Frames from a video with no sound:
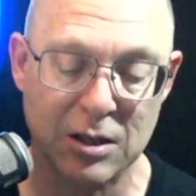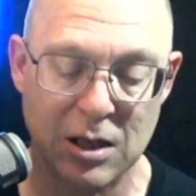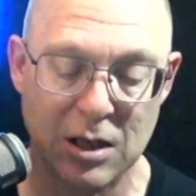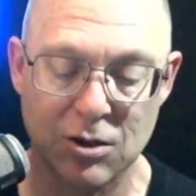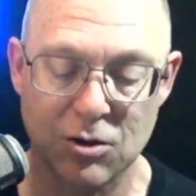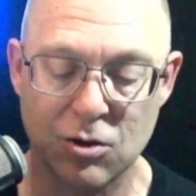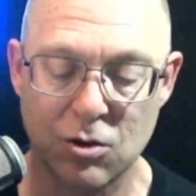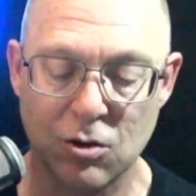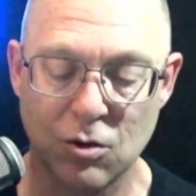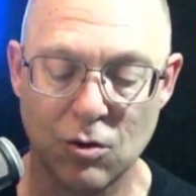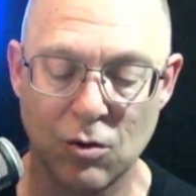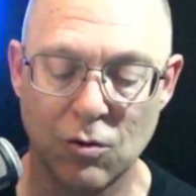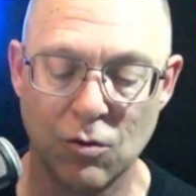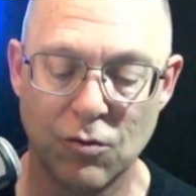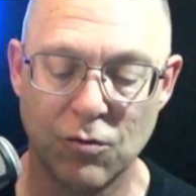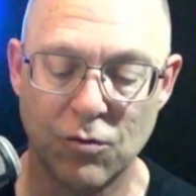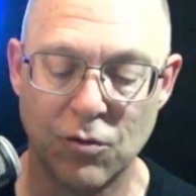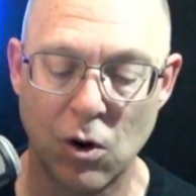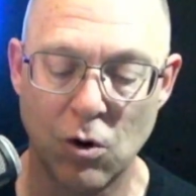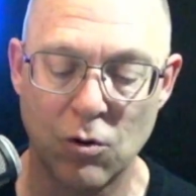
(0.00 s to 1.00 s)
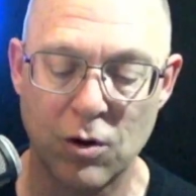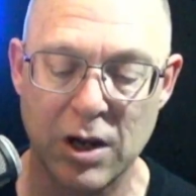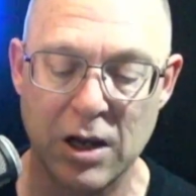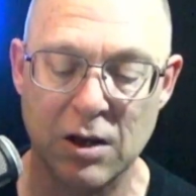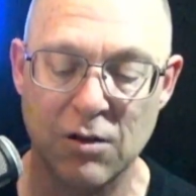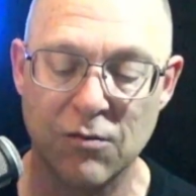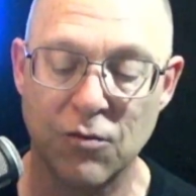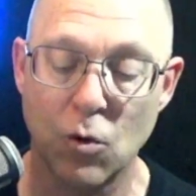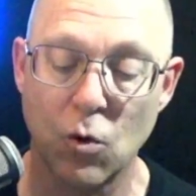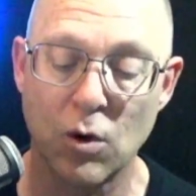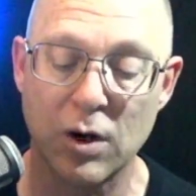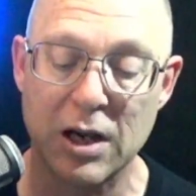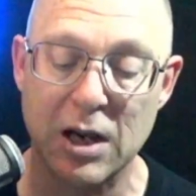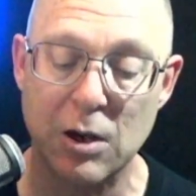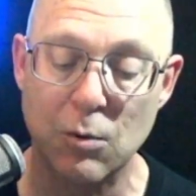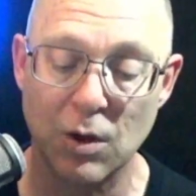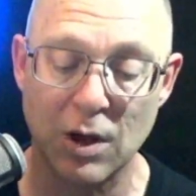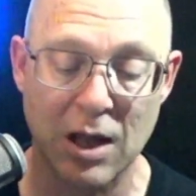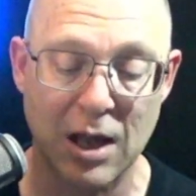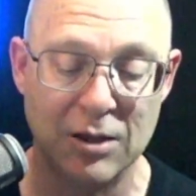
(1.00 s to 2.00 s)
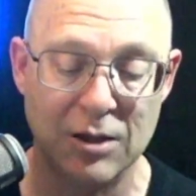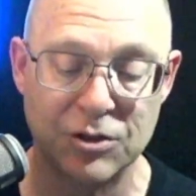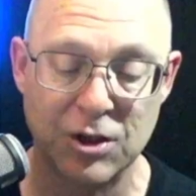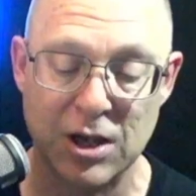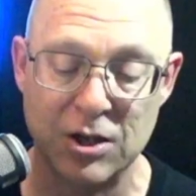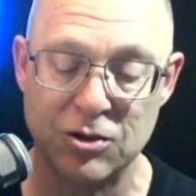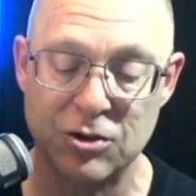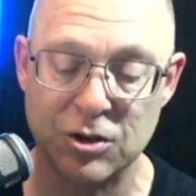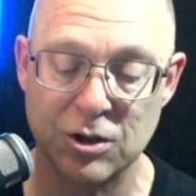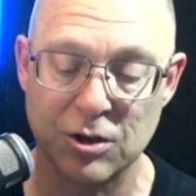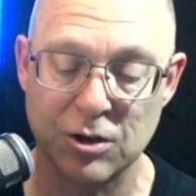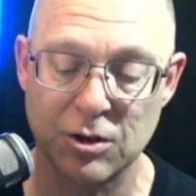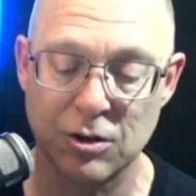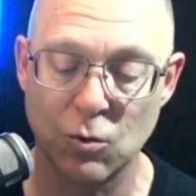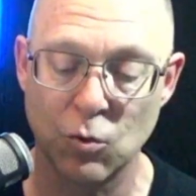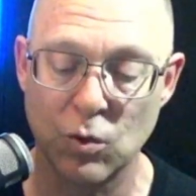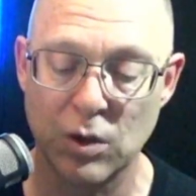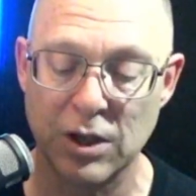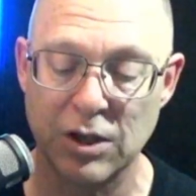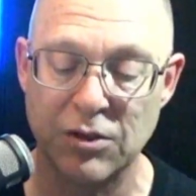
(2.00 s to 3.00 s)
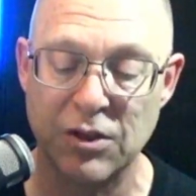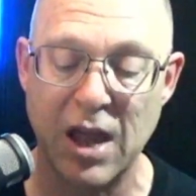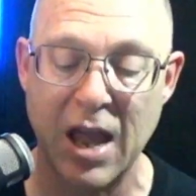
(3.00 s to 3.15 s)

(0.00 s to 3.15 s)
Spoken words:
into voting for equalization with